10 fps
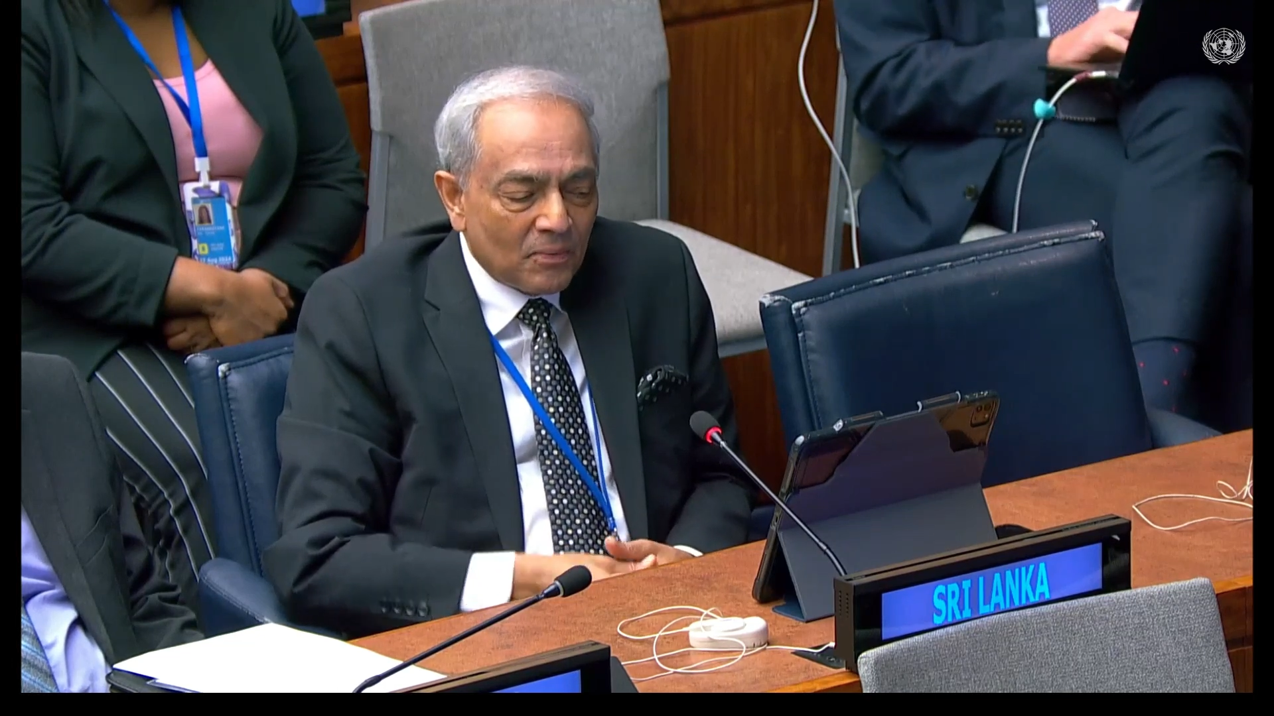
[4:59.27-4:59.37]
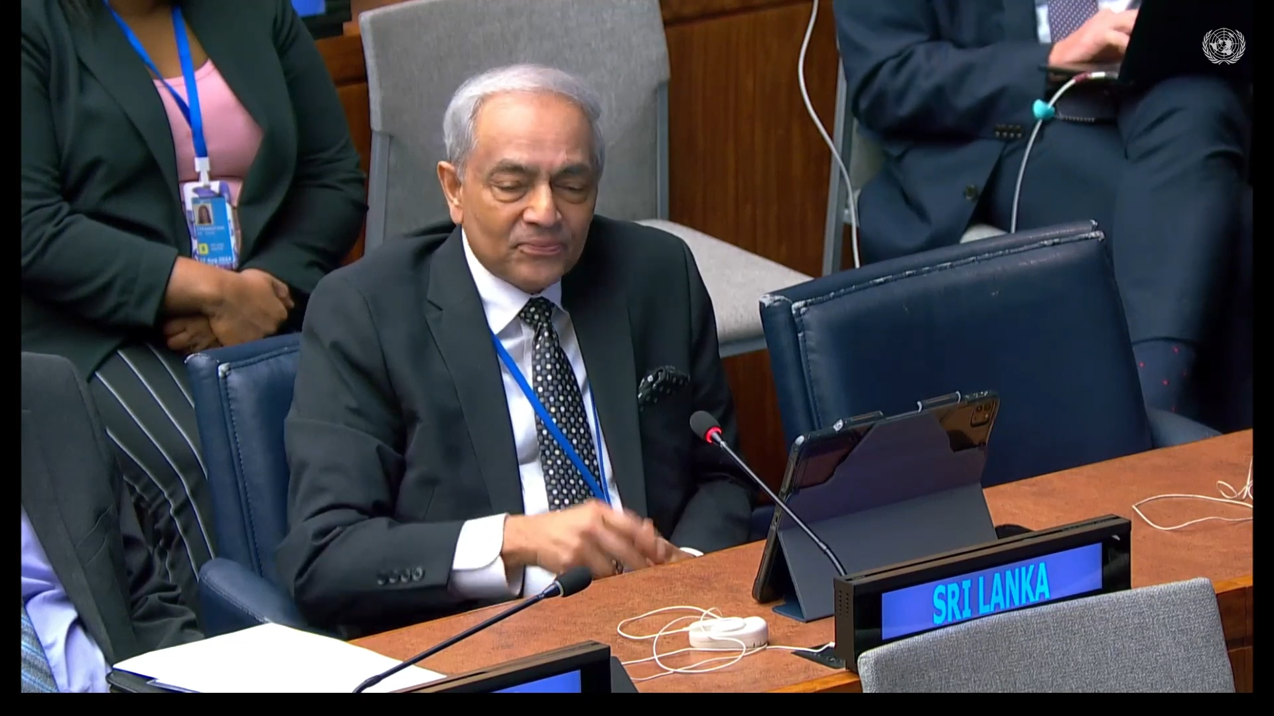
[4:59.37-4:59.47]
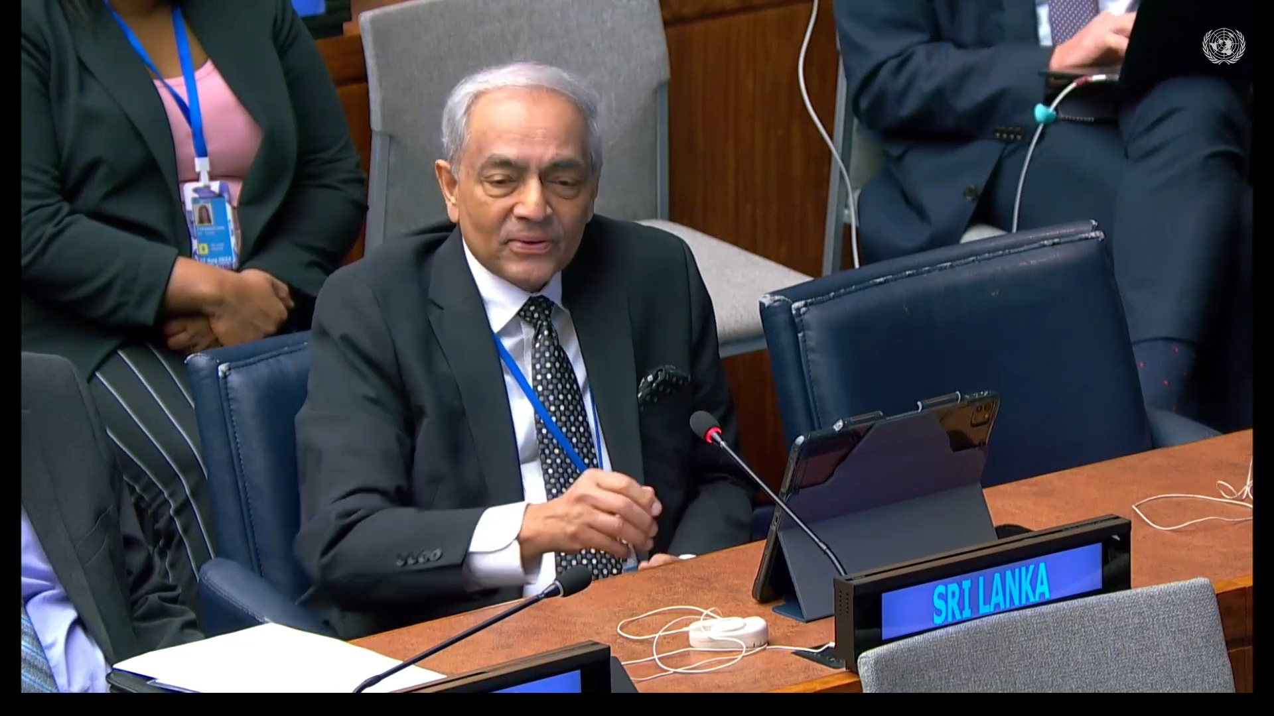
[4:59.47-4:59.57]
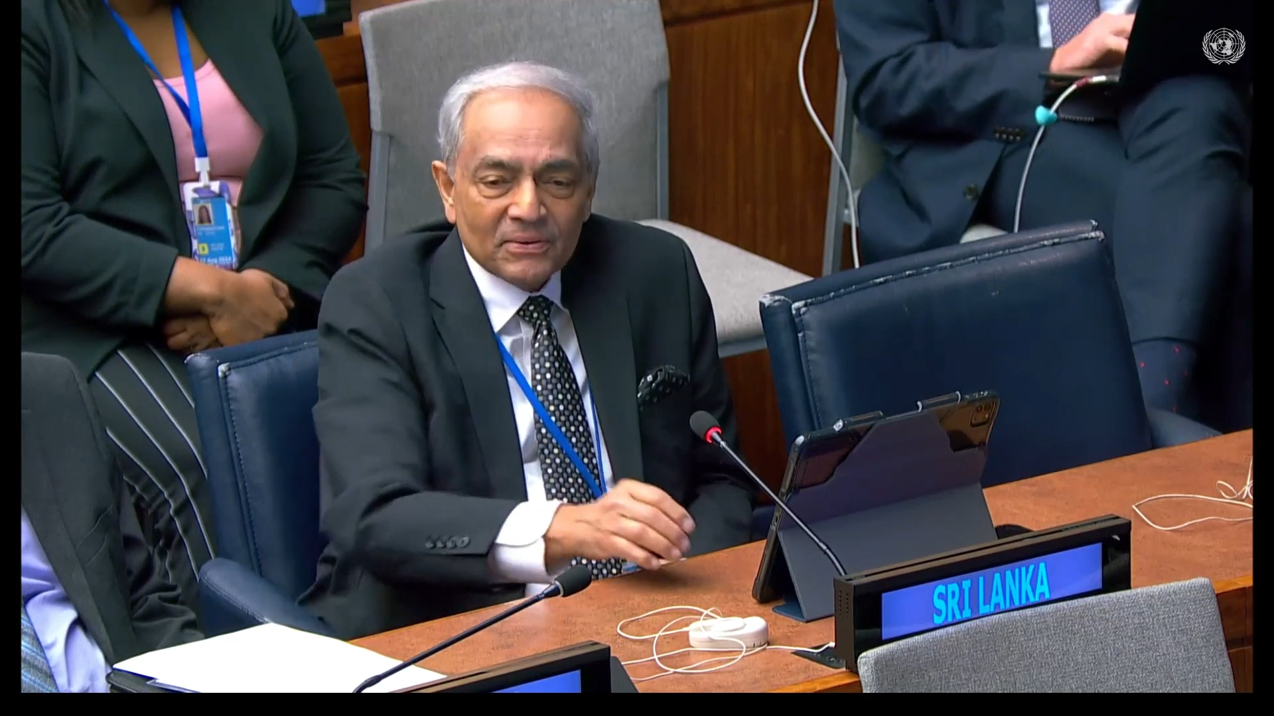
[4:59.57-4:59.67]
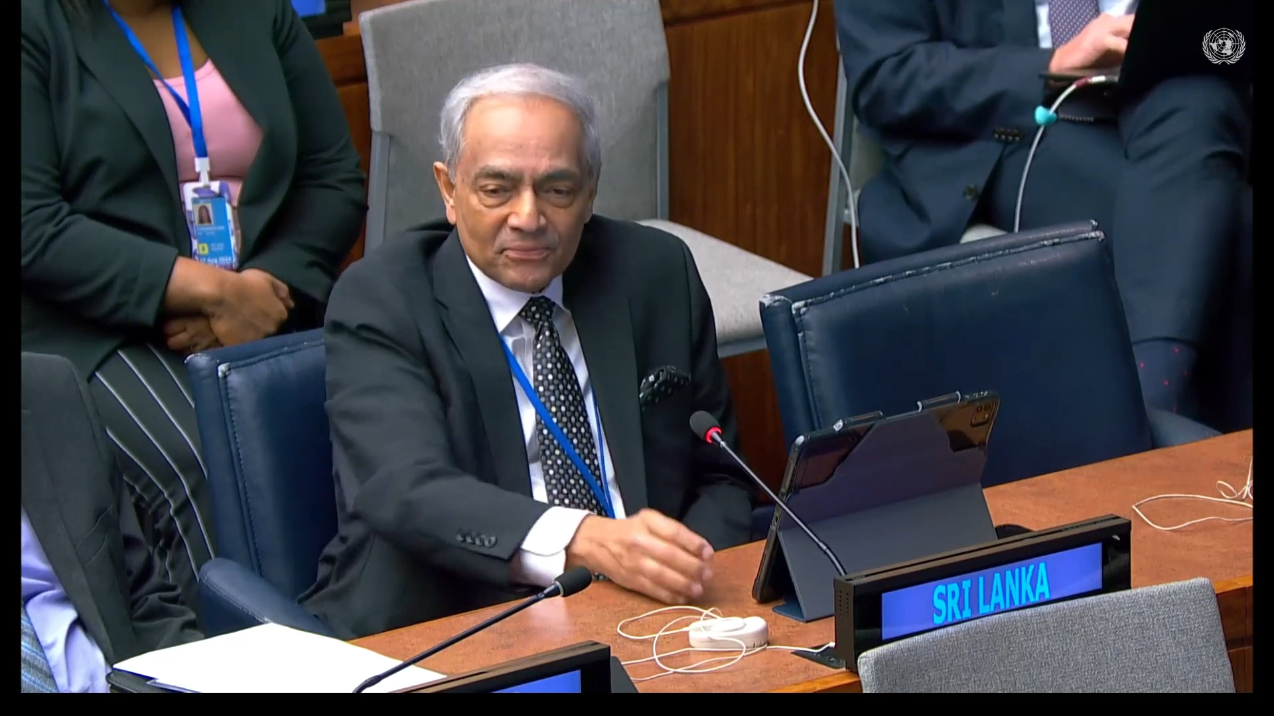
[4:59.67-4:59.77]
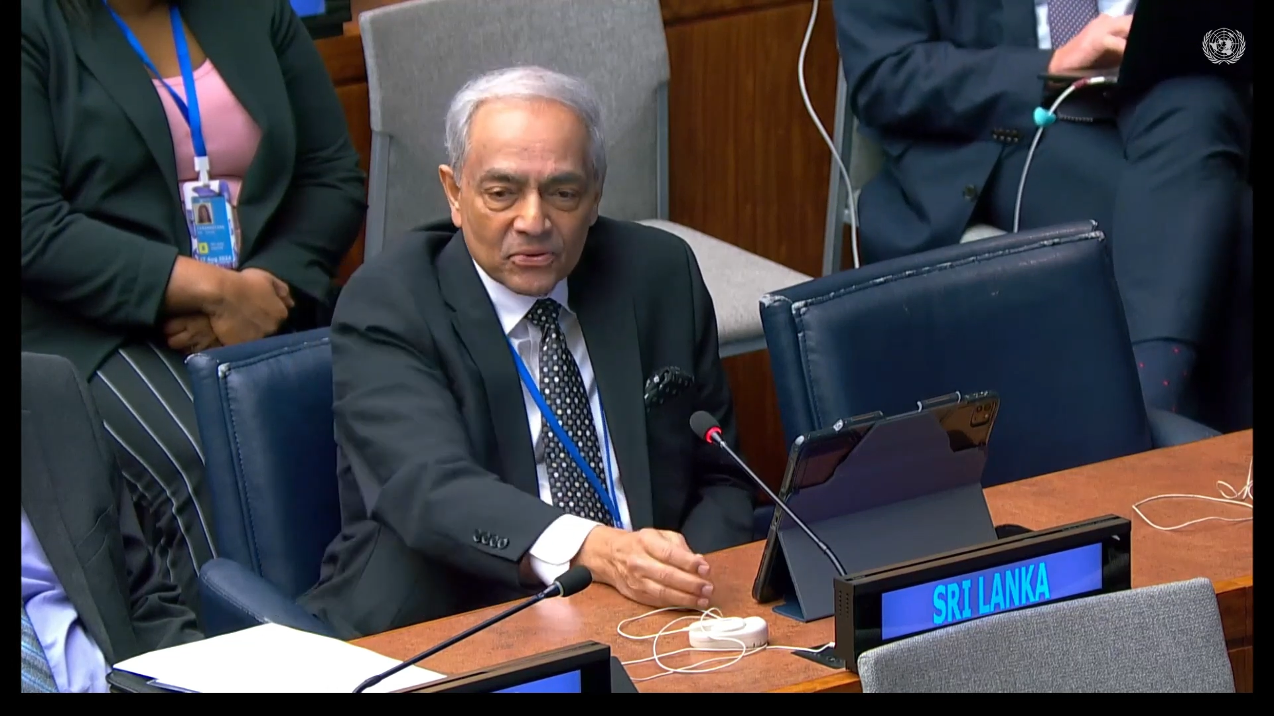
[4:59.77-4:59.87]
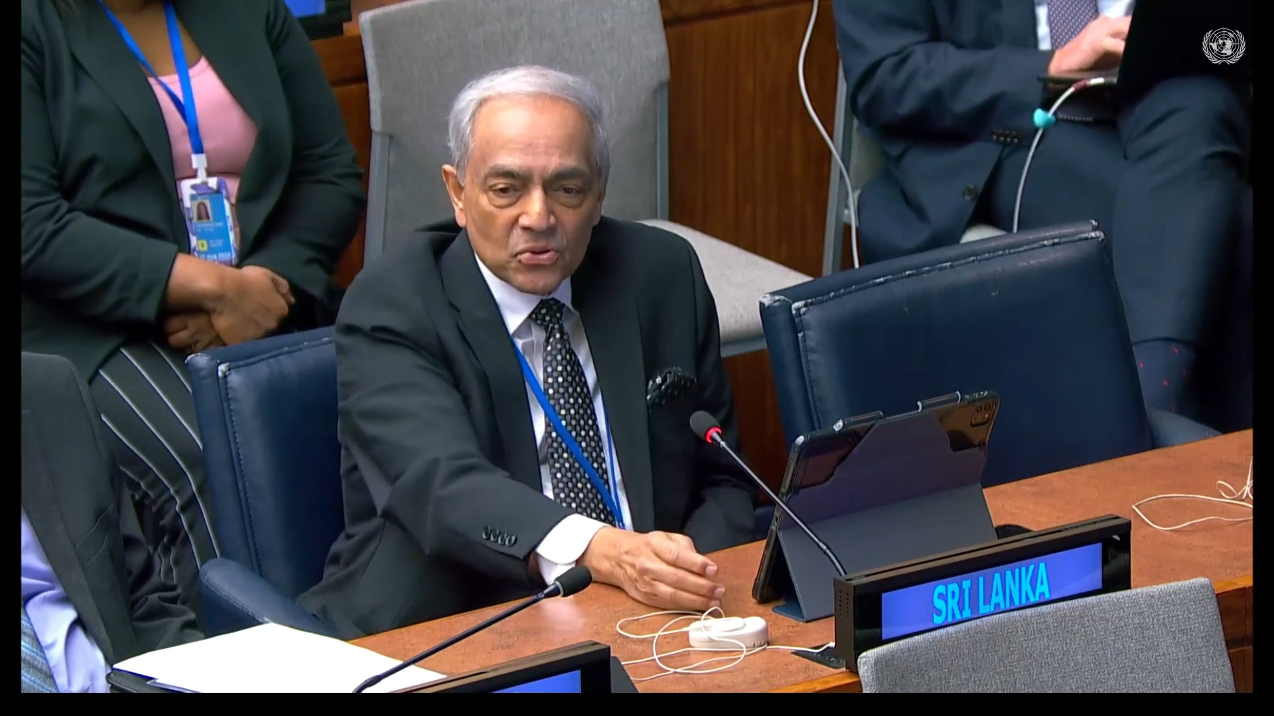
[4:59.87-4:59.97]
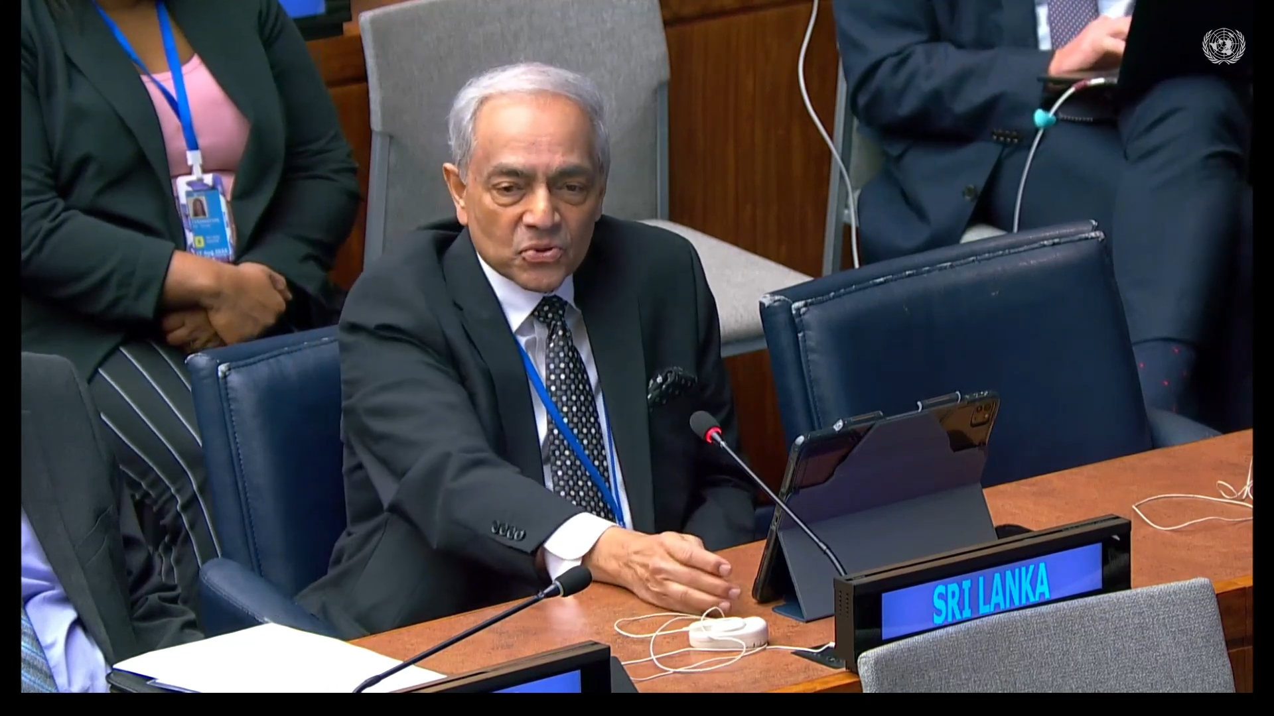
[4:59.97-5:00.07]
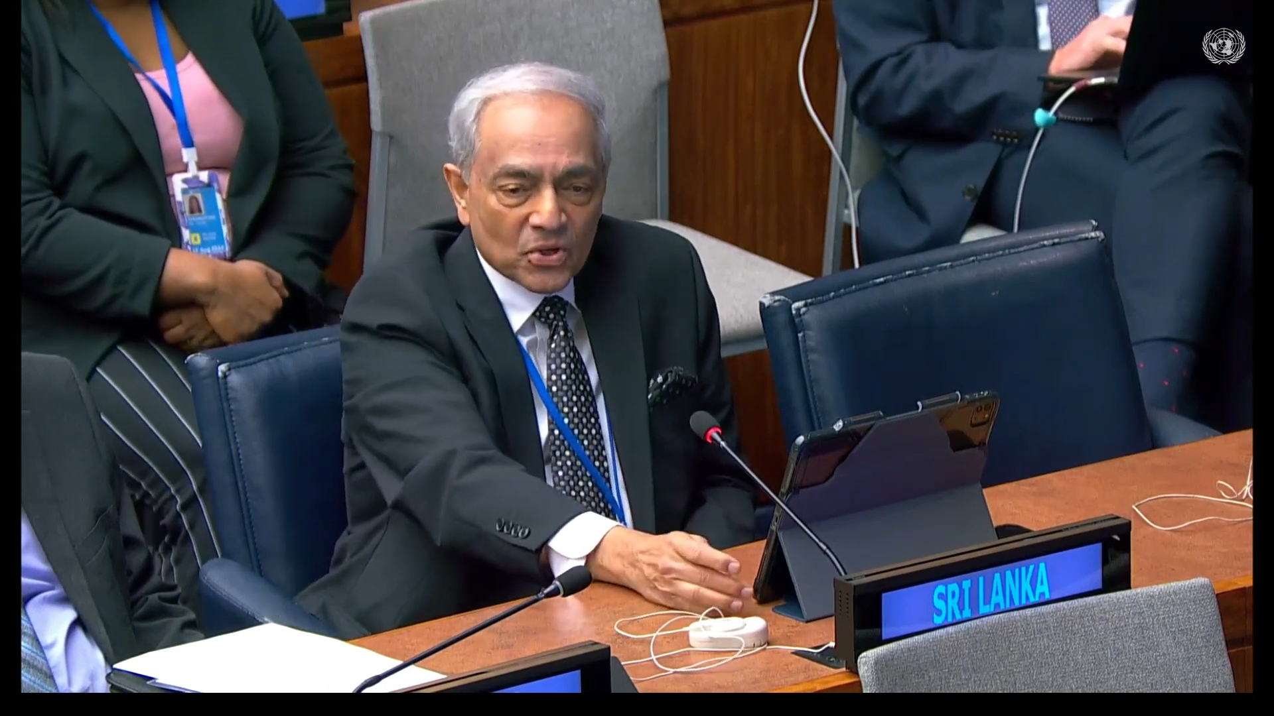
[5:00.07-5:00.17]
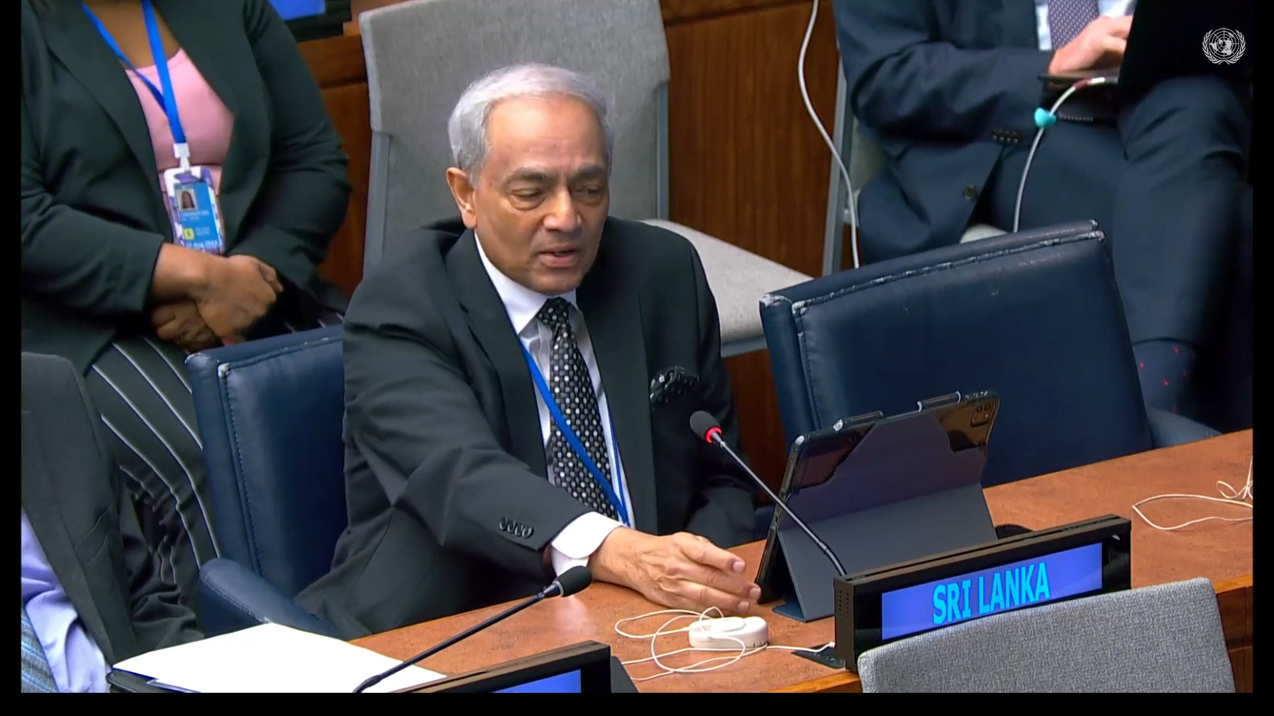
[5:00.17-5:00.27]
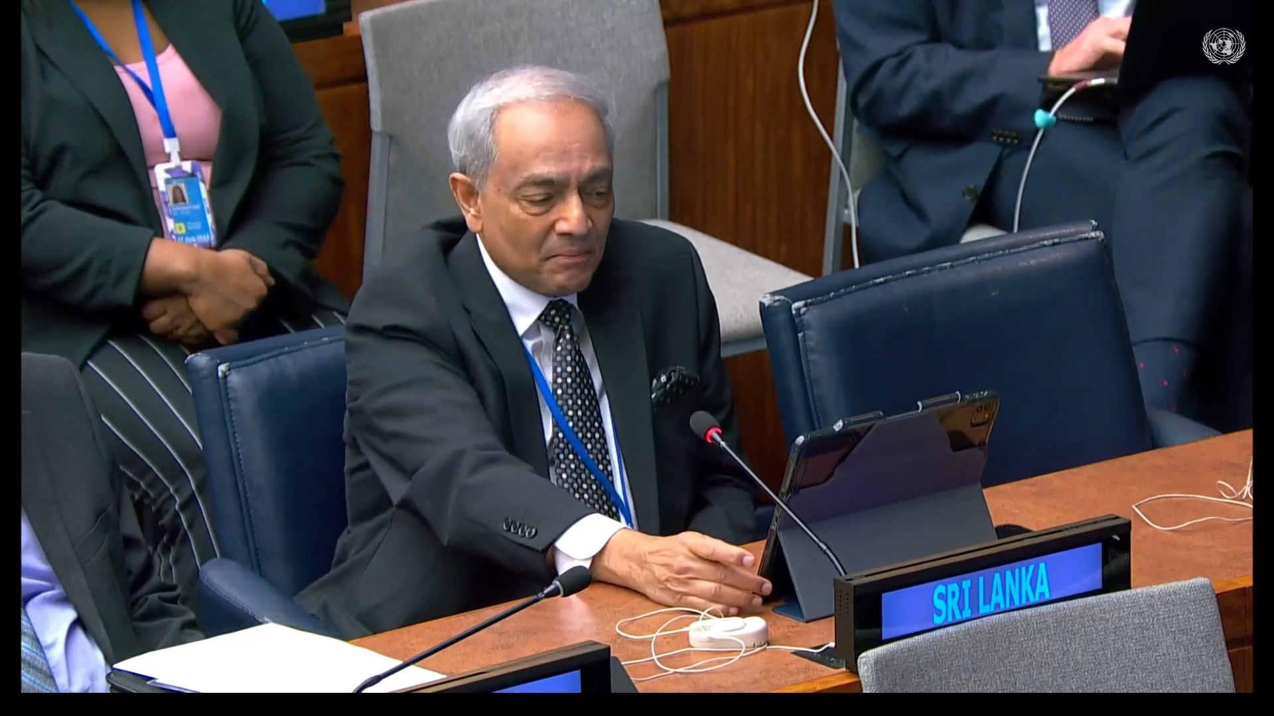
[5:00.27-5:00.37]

for the future.